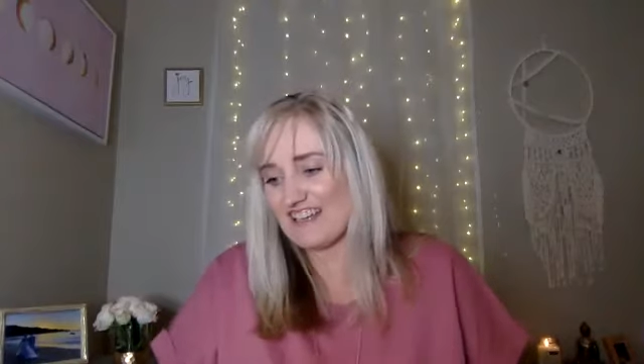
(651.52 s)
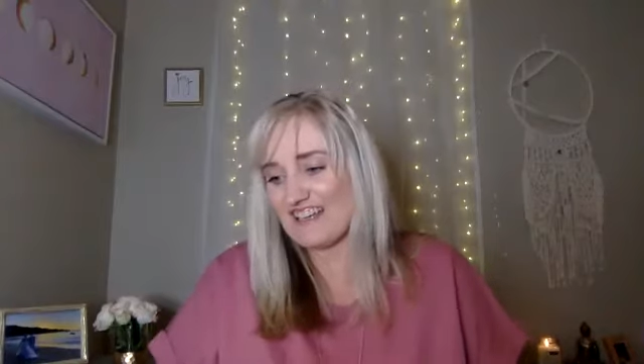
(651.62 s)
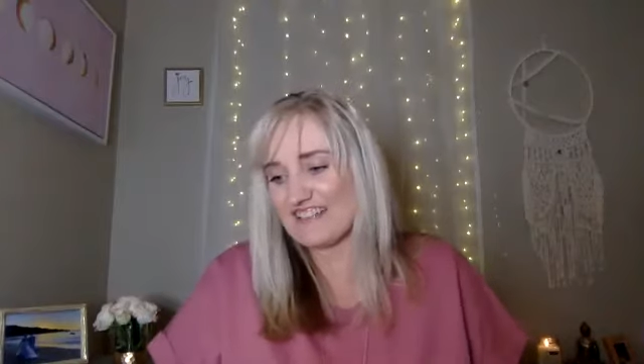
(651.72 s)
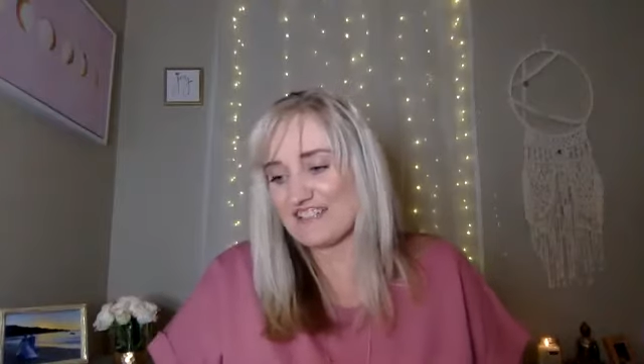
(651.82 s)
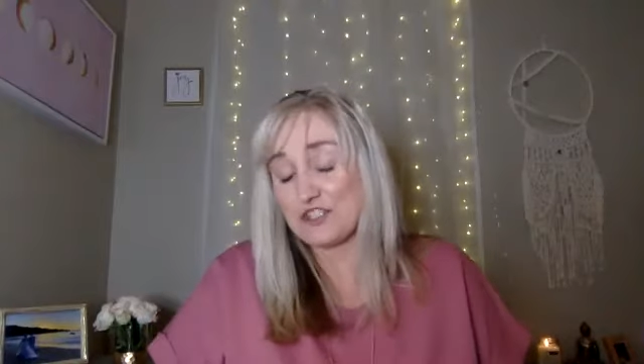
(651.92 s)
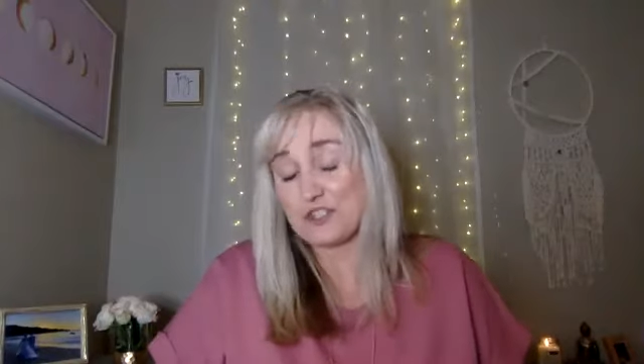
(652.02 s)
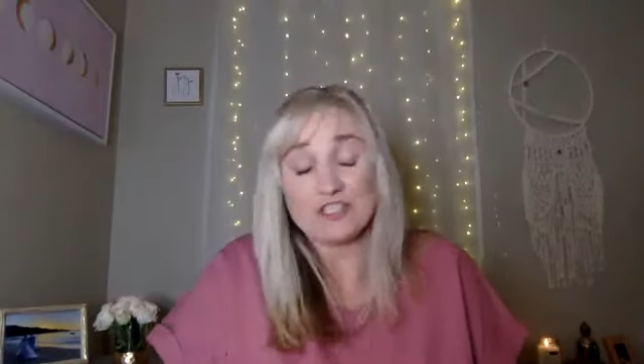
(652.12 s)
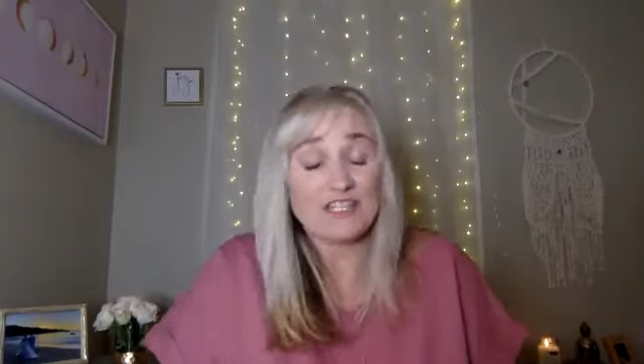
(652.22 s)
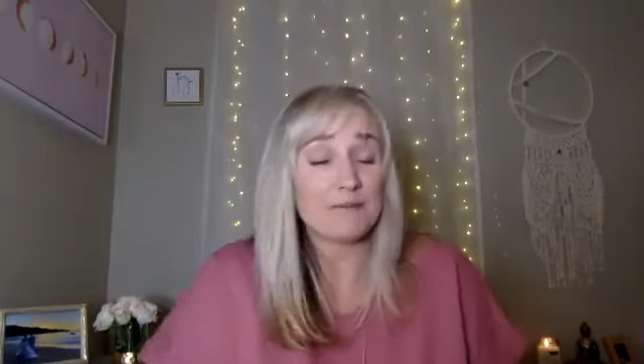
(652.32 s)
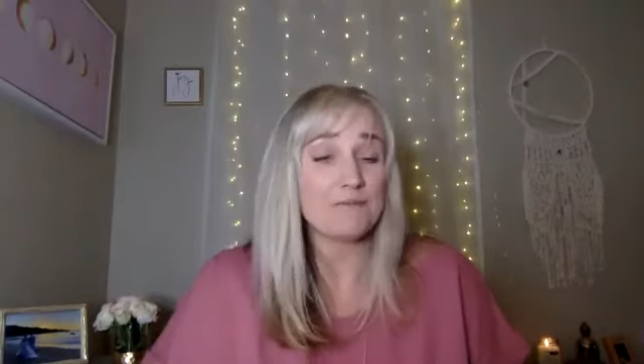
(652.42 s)

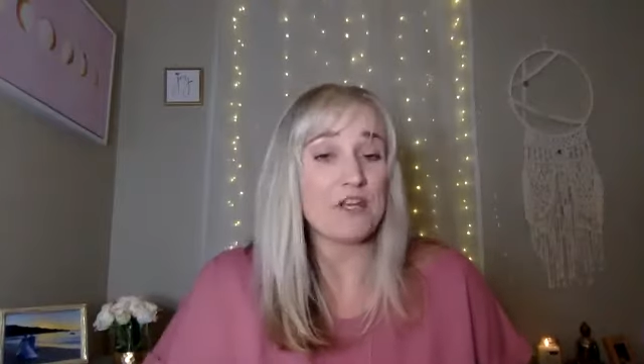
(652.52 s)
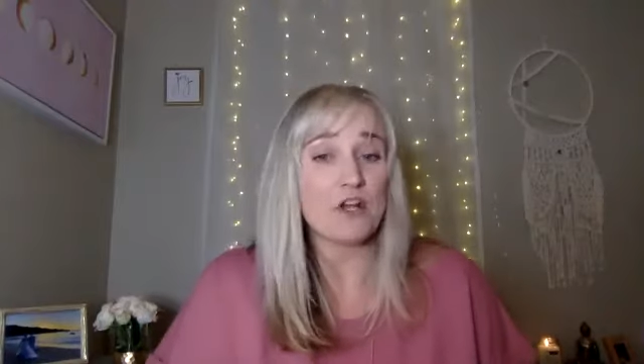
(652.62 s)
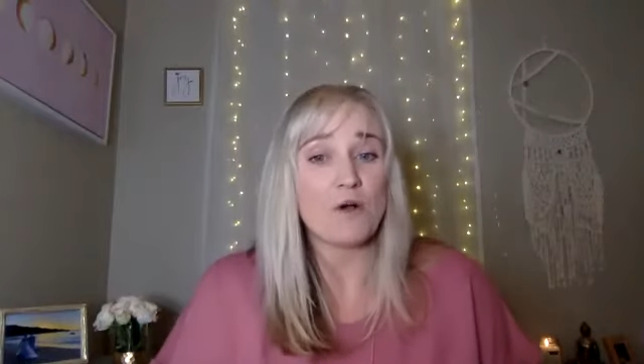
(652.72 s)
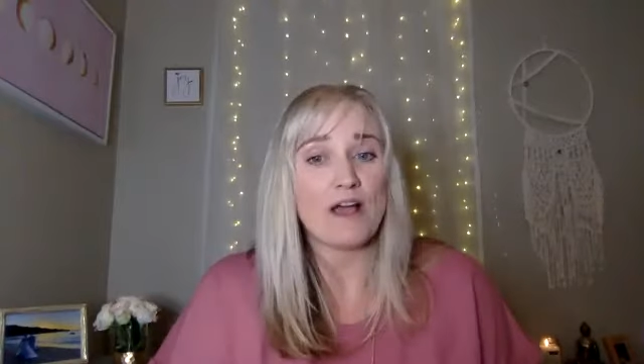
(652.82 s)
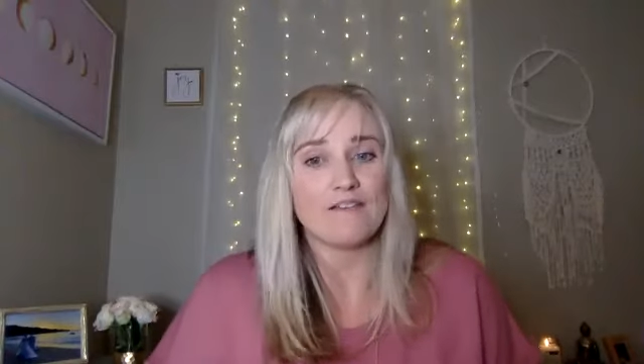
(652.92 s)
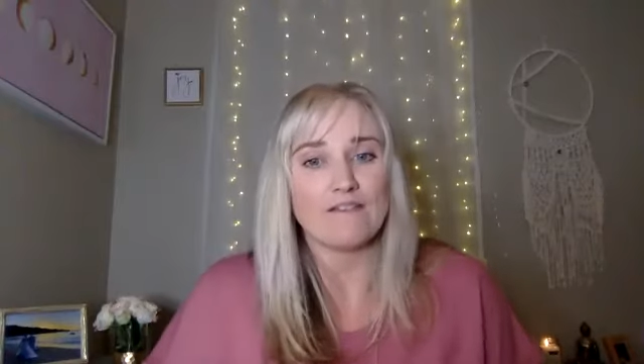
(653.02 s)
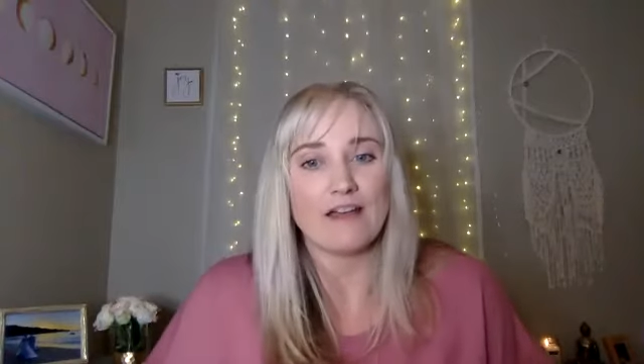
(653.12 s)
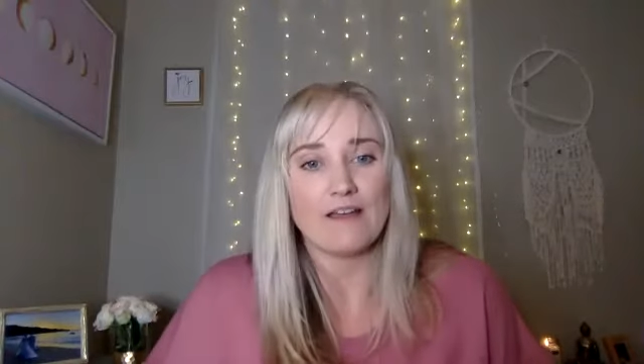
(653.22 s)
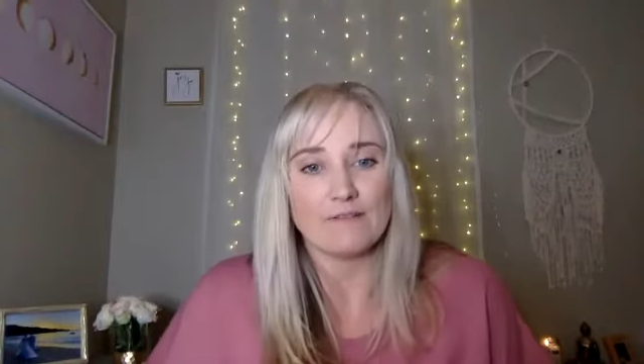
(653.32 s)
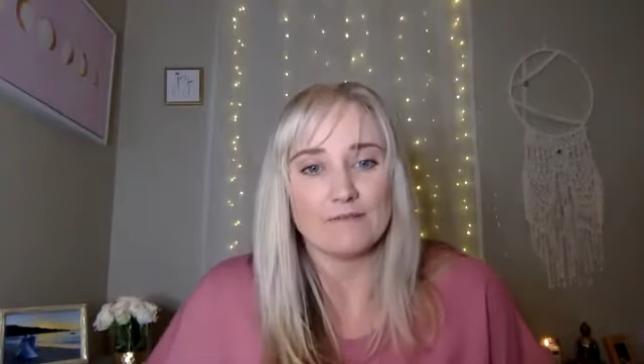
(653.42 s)
certainly,
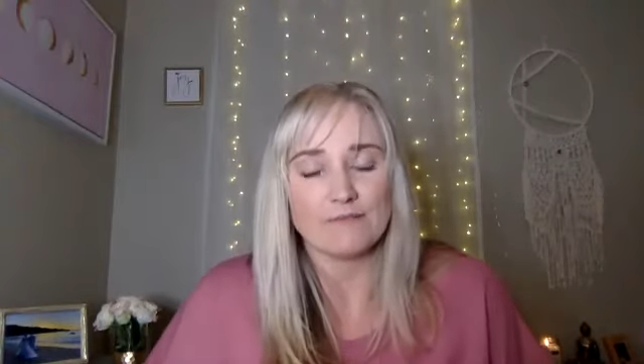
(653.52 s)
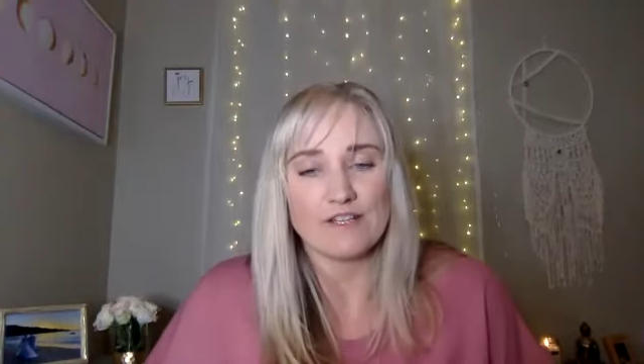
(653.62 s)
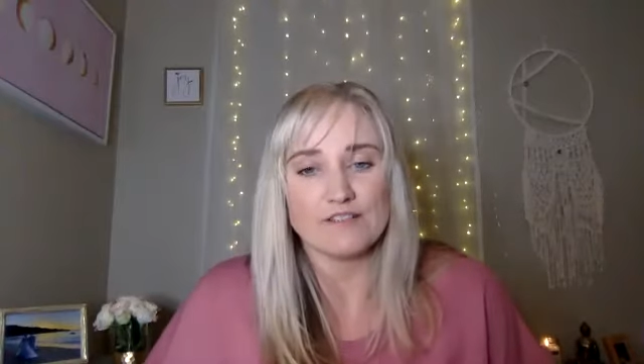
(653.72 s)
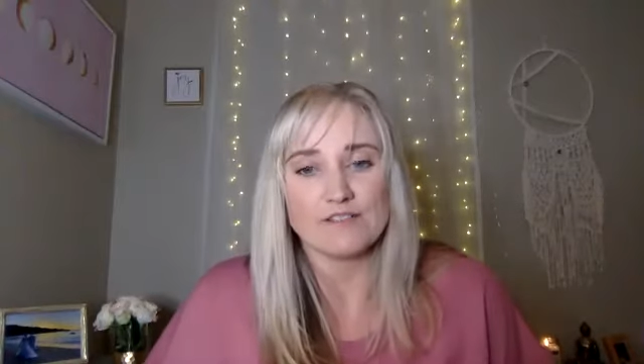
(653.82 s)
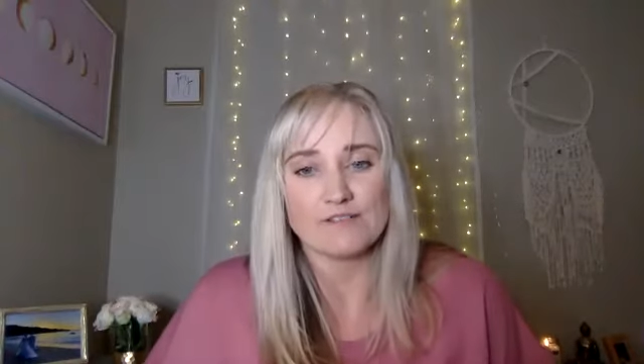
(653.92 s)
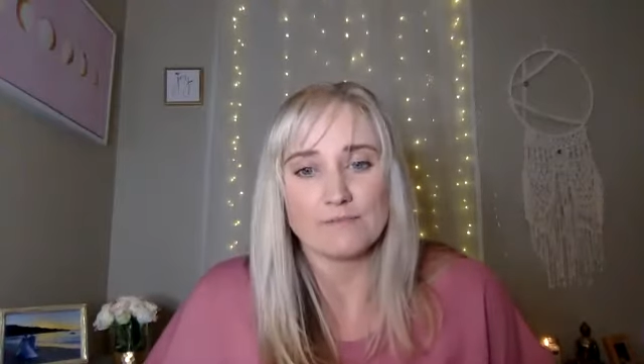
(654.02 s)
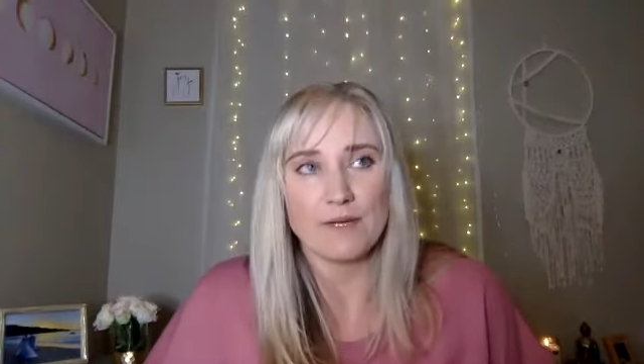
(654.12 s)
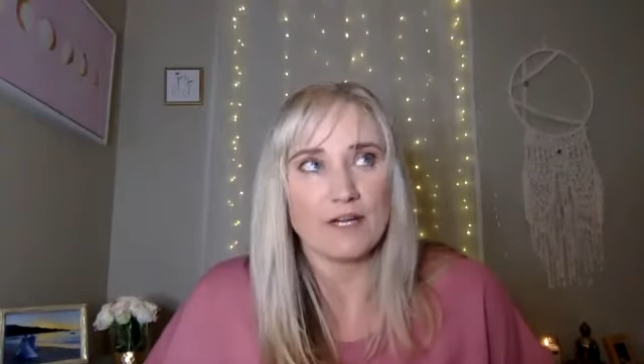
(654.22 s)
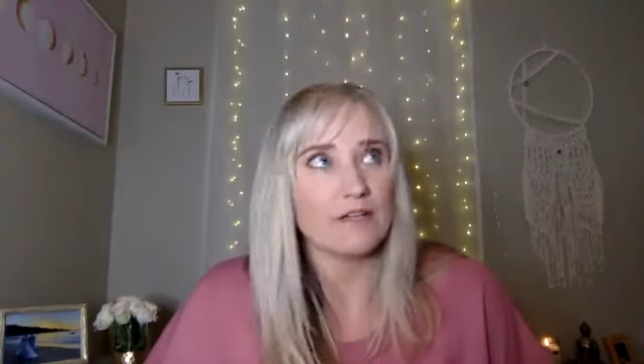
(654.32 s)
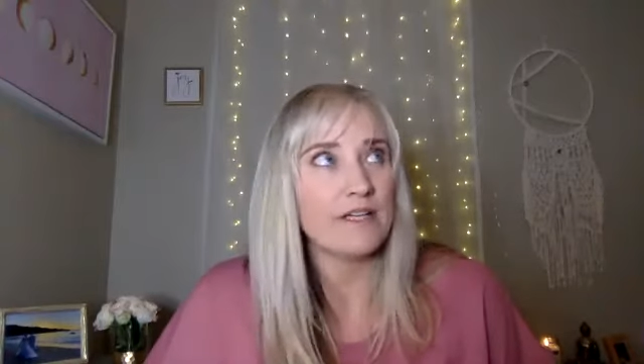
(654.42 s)
I was
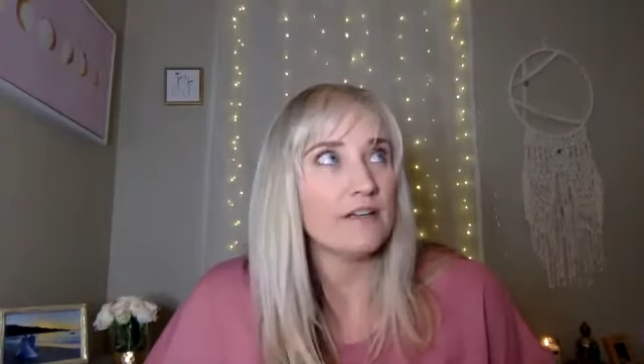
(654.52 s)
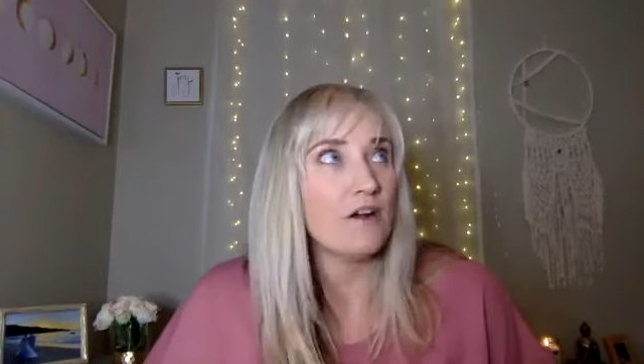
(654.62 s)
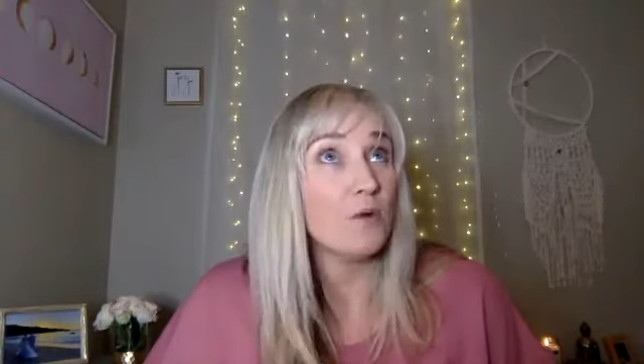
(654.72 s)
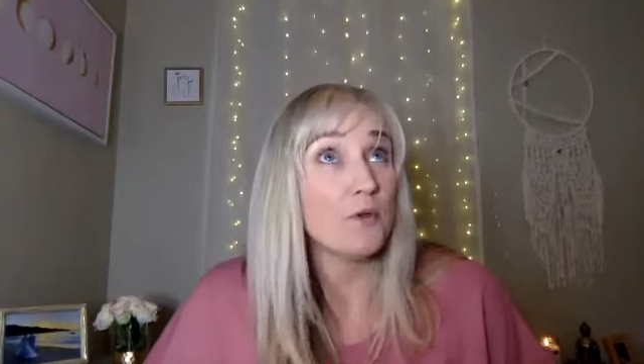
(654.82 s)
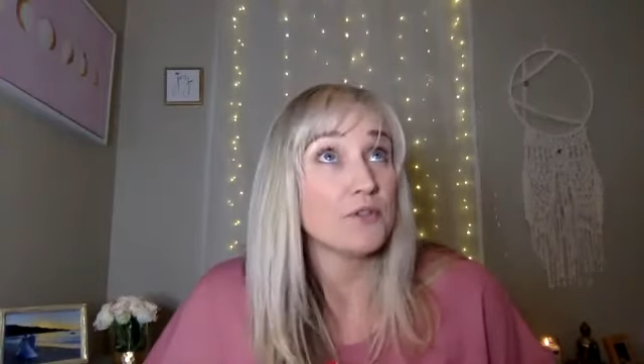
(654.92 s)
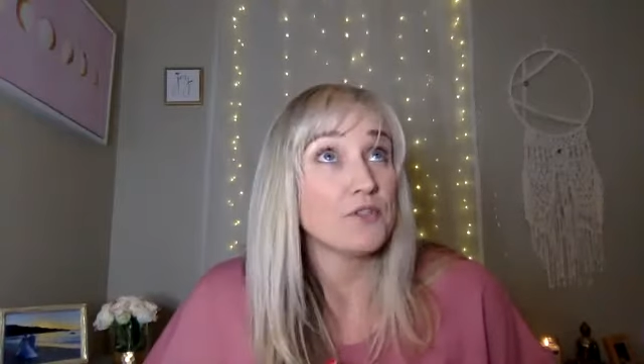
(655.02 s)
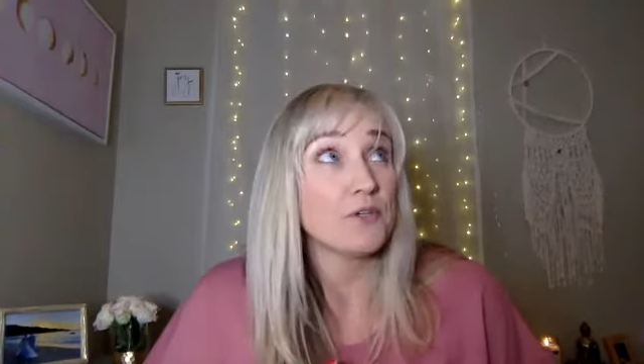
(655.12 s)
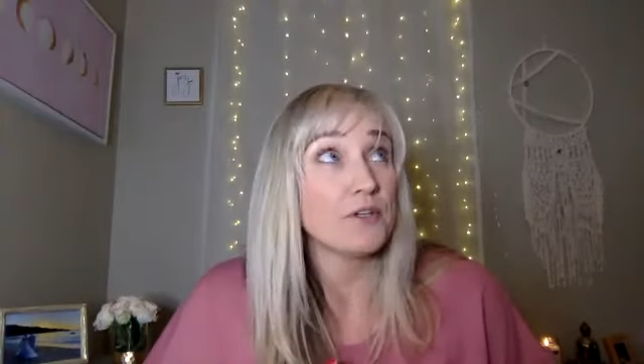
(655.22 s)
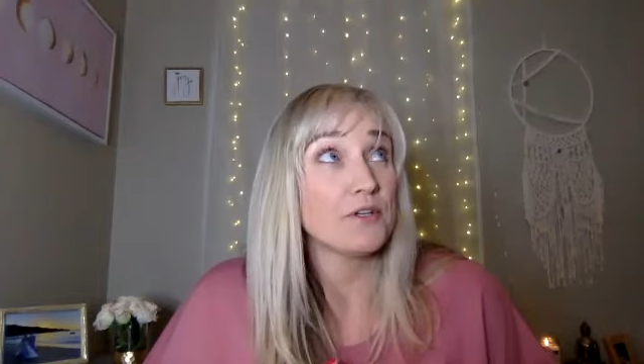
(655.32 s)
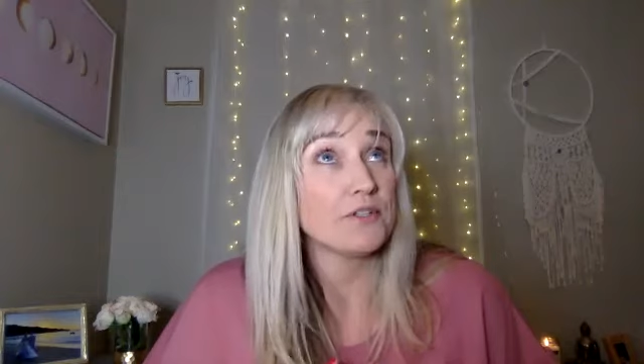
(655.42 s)
married almost
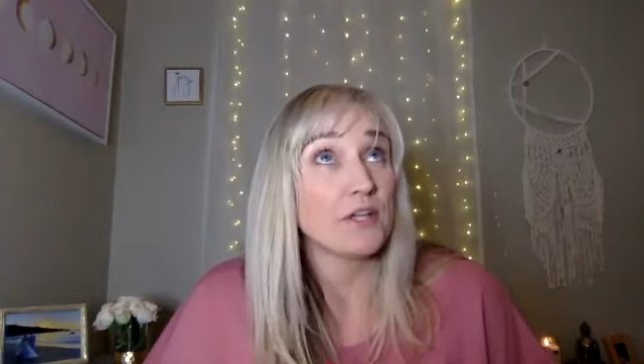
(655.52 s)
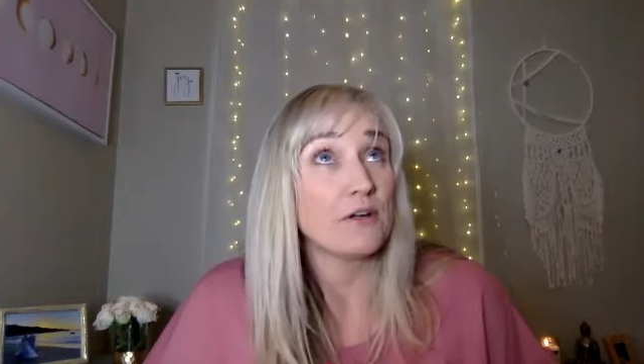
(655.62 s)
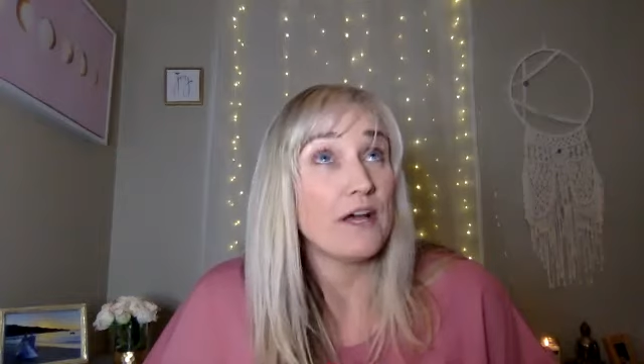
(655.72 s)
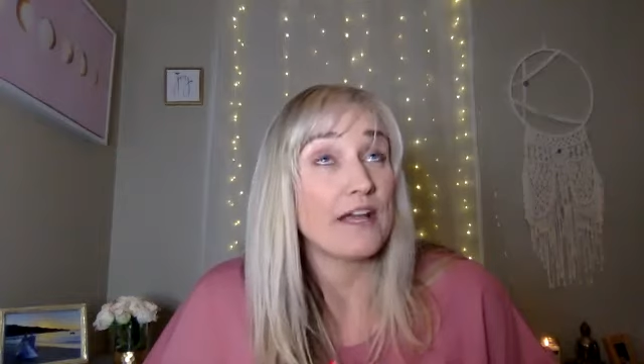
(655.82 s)
2 years ago now.